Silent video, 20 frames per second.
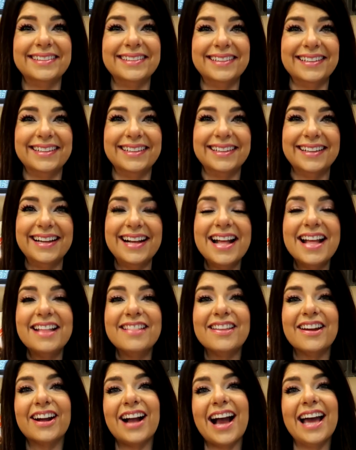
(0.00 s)

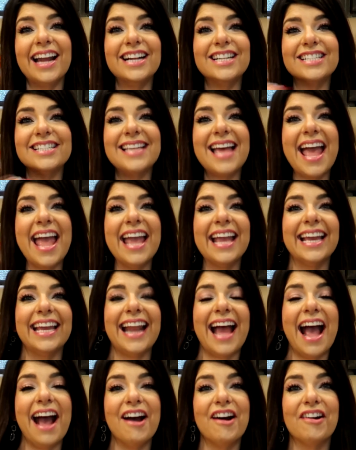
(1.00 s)
They're kind of just
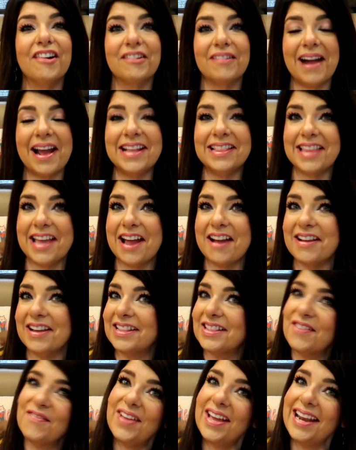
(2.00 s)
hanging out right there
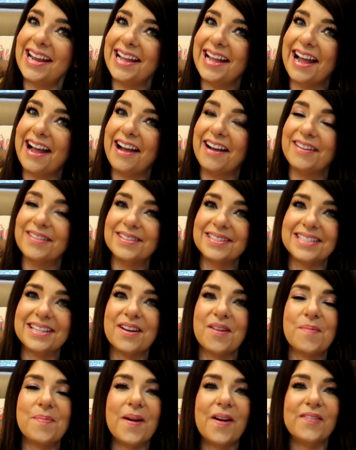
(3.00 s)
in the video,
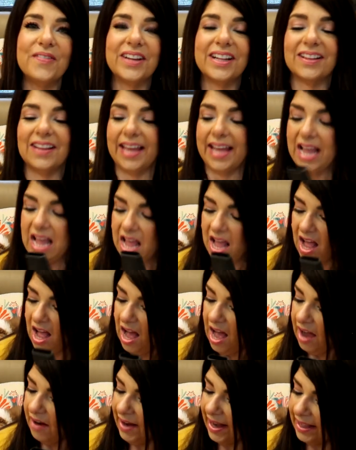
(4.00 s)
so perfectly.
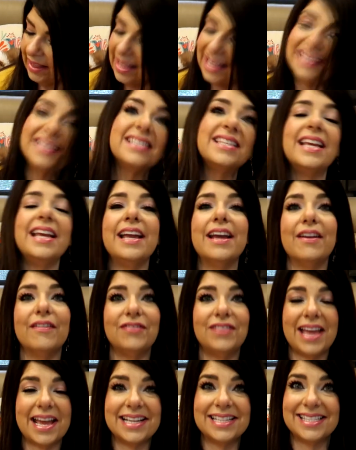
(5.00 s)
All right, let's see
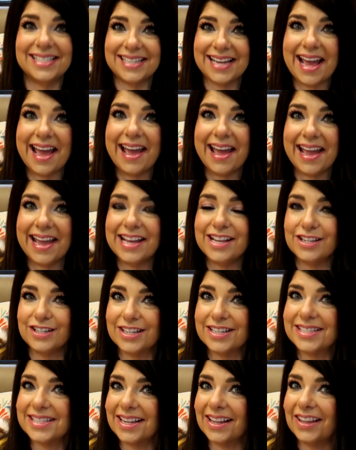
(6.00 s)
if they stay
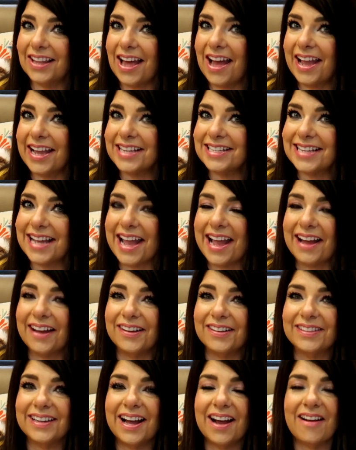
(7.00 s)
just lying
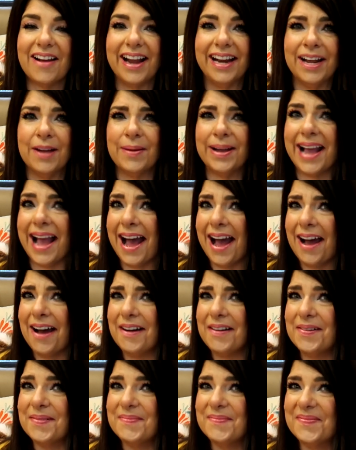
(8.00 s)
down. All right, here we
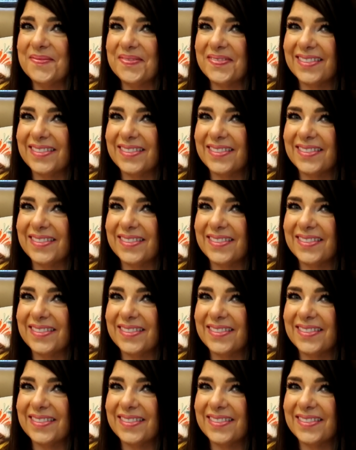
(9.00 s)
go.